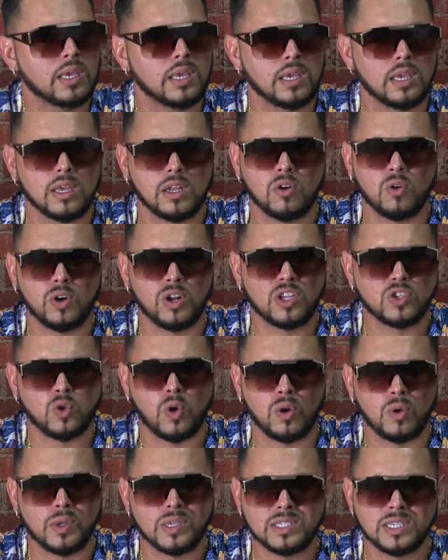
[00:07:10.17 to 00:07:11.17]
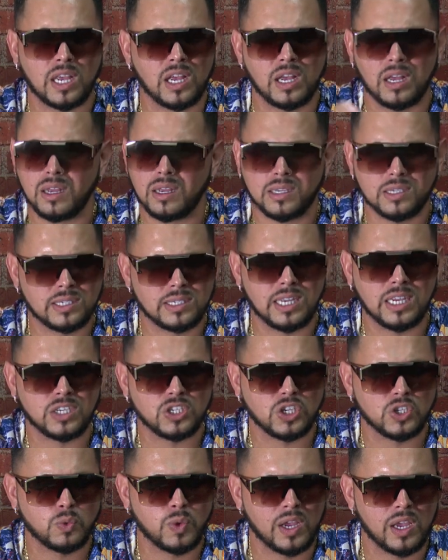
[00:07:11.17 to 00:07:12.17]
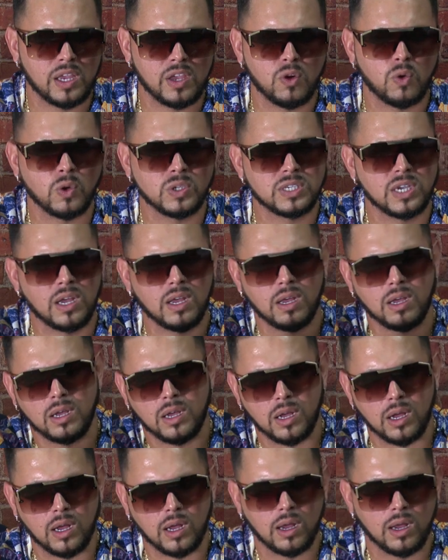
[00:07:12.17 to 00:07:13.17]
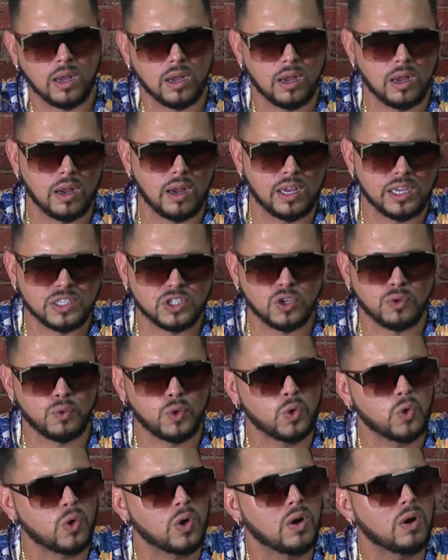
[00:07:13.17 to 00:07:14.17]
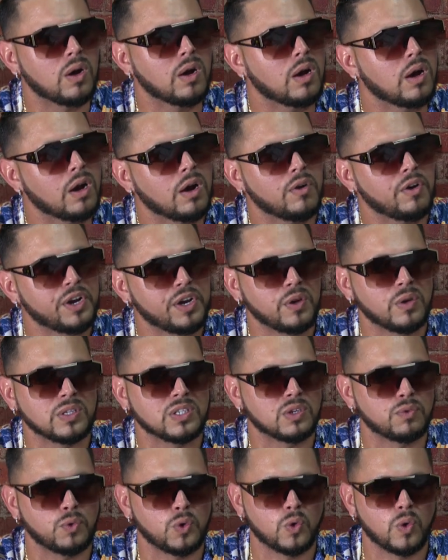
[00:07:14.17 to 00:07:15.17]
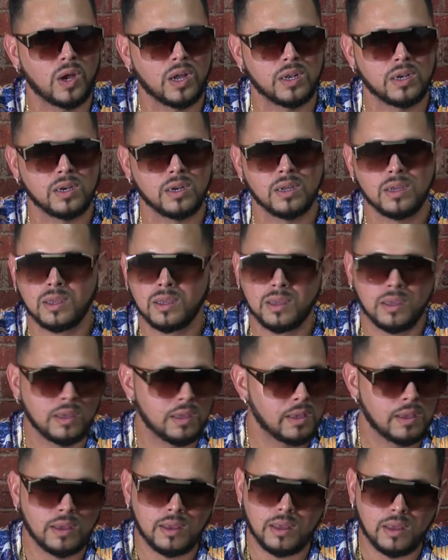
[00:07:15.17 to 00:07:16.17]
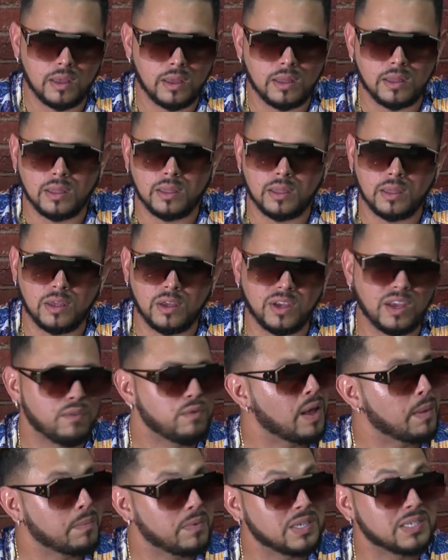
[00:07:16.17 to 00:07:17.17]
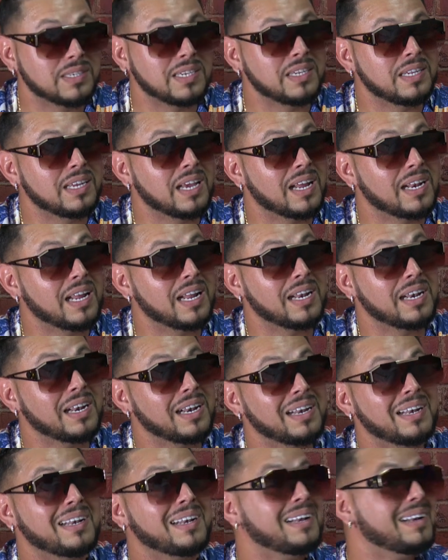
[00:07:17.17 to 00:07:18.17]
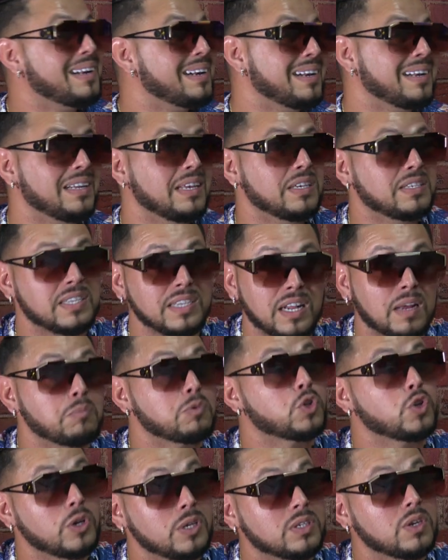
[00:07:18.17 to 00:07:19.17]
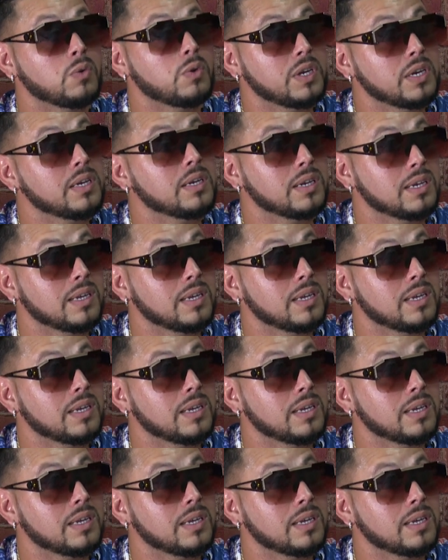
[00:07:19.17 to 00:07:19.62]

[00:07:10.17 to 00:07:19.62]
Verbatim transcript: you know, there's always uh, stages where you go to an uh, uh, interviewer, uh, a radio interview, and mm-hmm. you give them the CD, and then you see them throw it away.